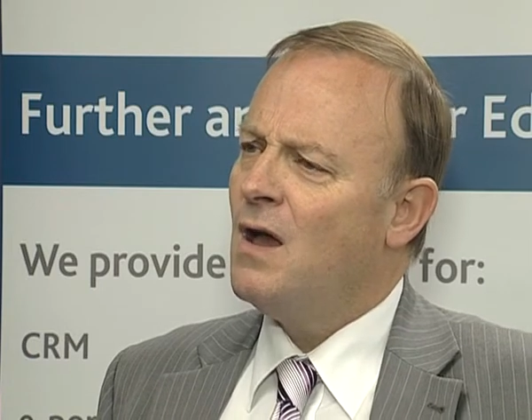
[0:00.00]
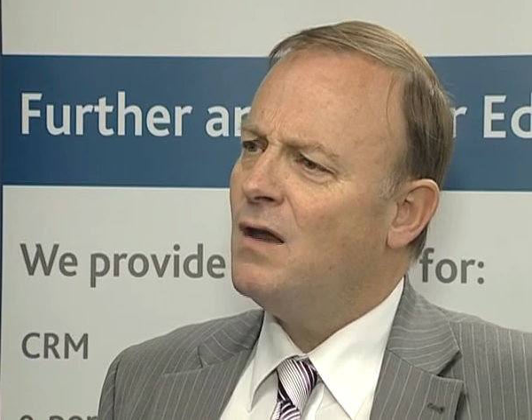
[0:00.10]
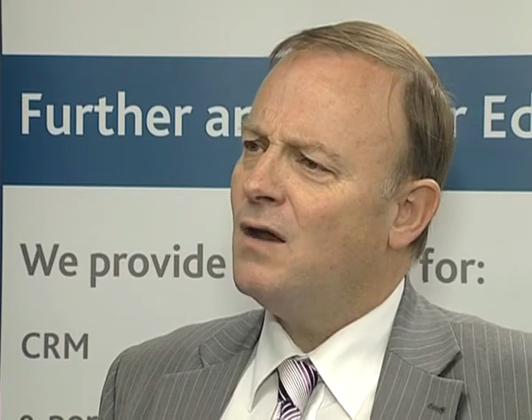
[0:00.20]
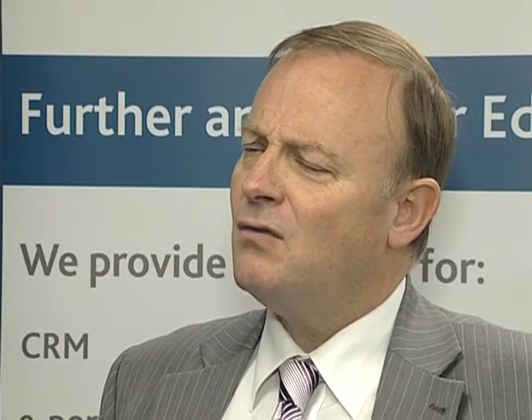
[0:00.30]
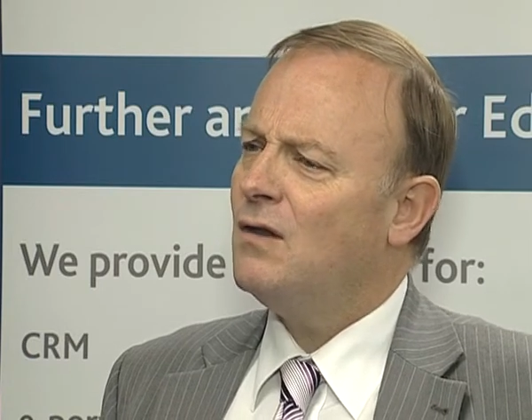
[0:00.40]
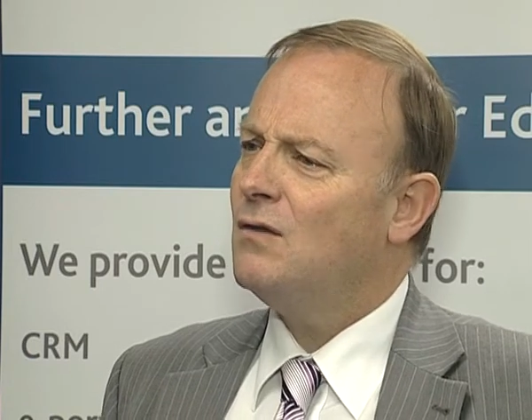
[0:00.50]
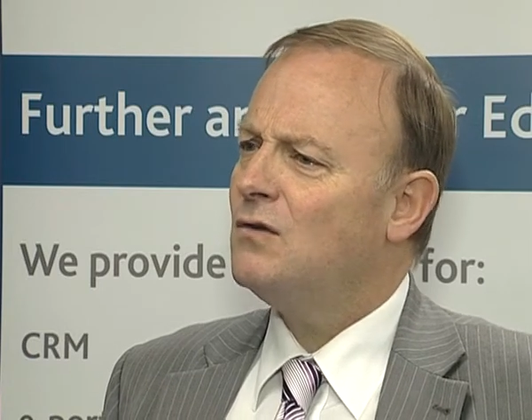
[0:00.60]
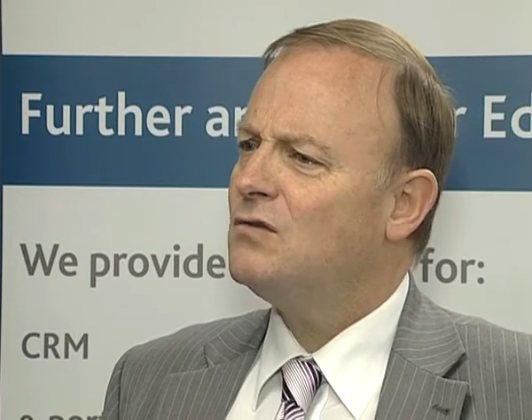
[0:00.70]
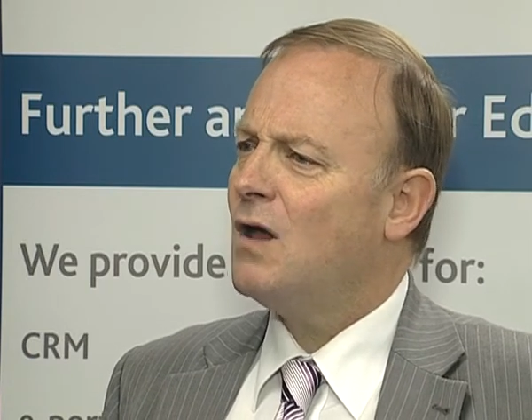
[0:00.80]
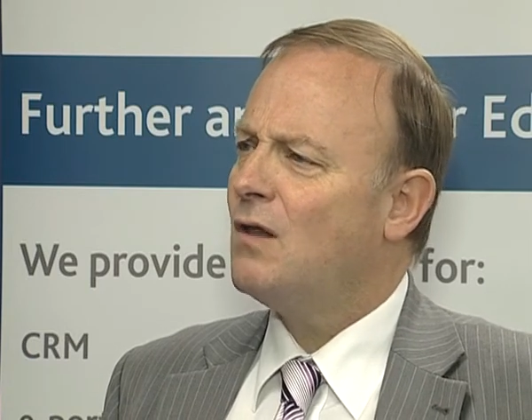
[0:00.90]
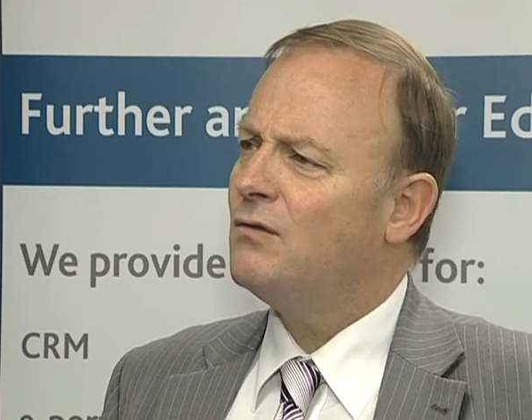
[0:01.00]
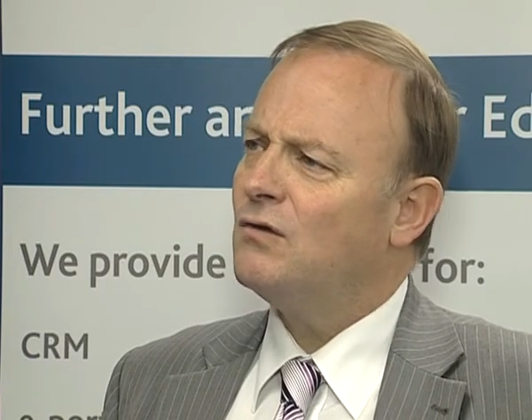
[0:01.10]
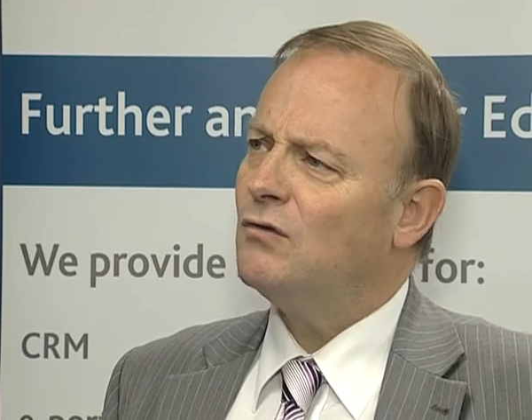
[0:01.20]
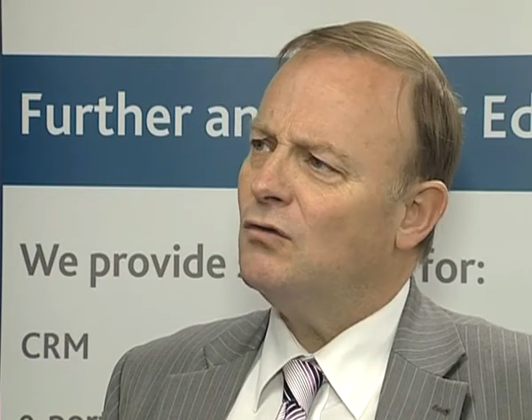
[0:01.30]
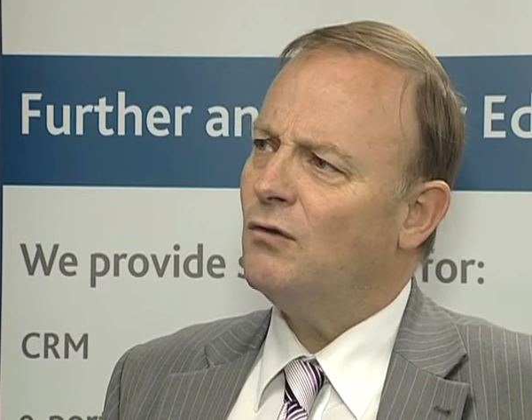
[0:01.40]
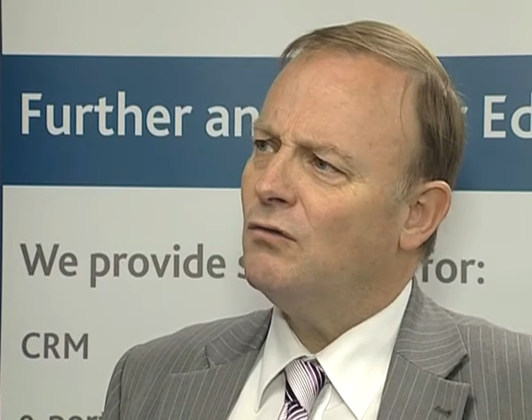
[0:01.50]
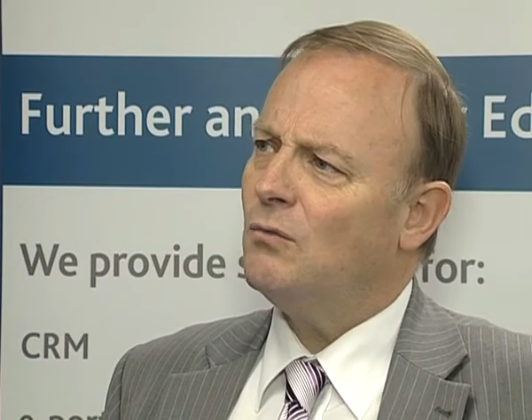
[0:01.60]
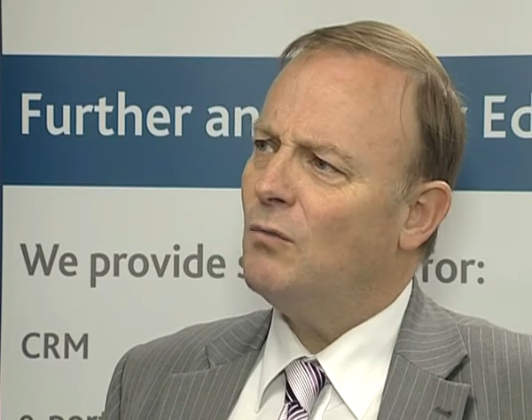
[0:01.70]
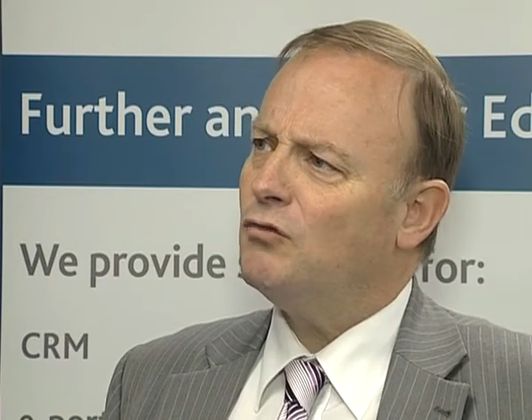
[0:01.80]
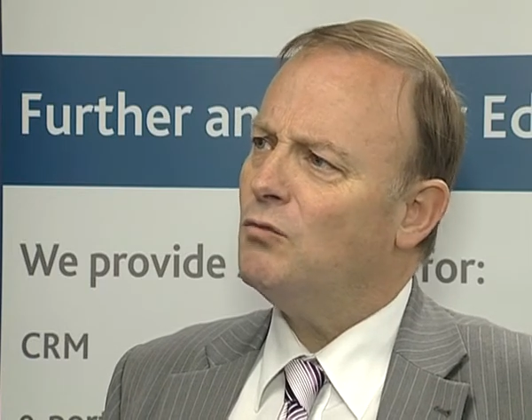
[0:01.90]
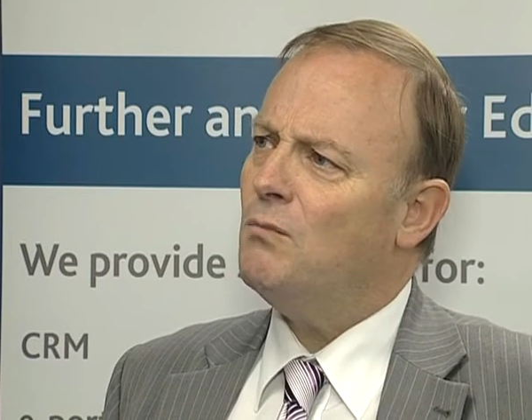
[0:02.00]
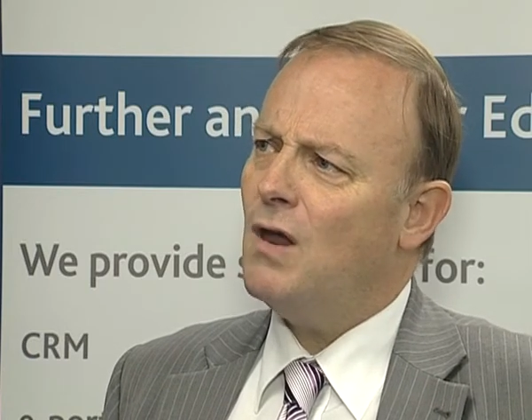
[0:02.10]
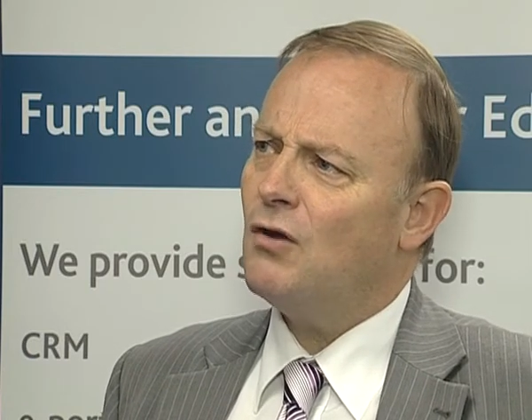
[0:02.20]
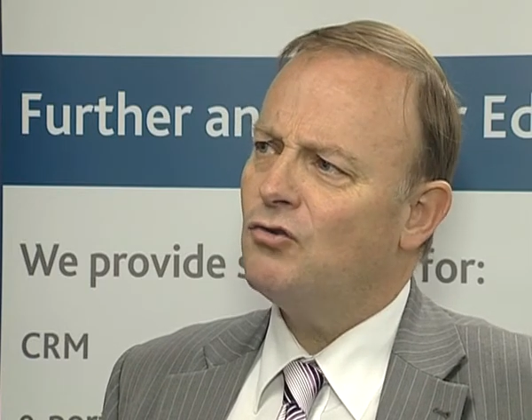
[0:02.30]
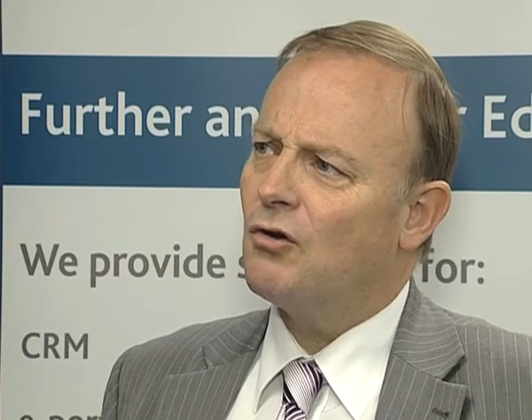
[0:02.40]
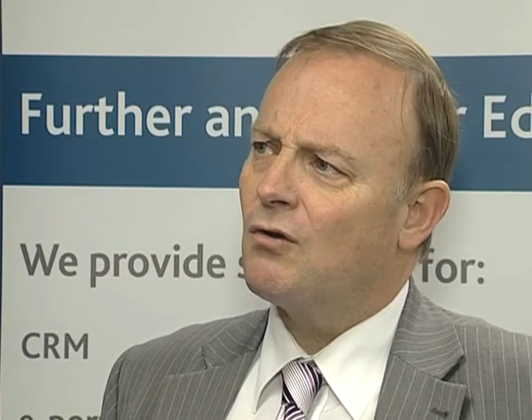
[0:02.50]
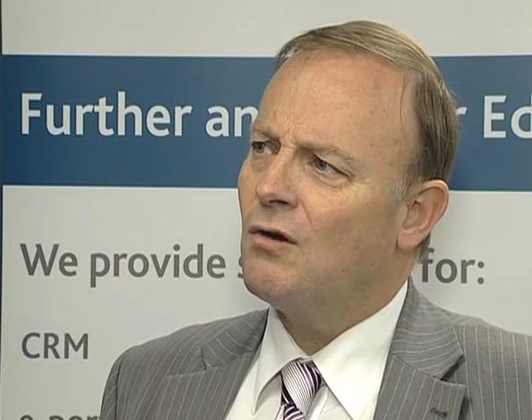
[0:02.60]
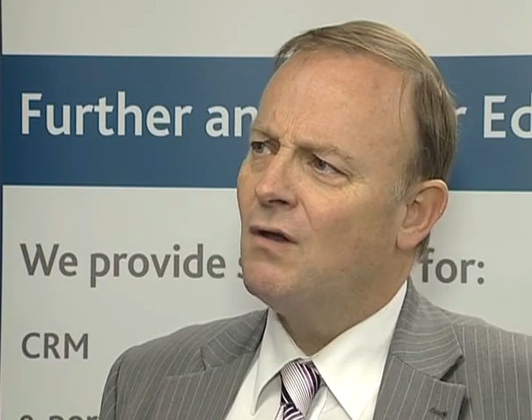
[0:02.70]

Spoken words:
And I think the challenge is not so much merger,